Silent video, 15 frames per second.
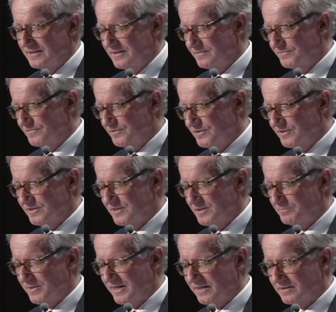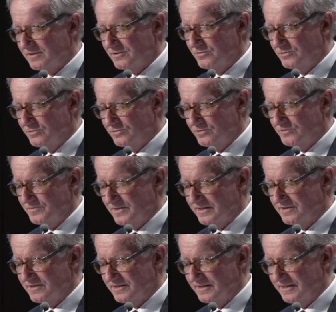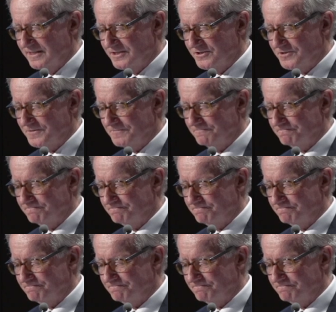and further set back the cause of reconciliation.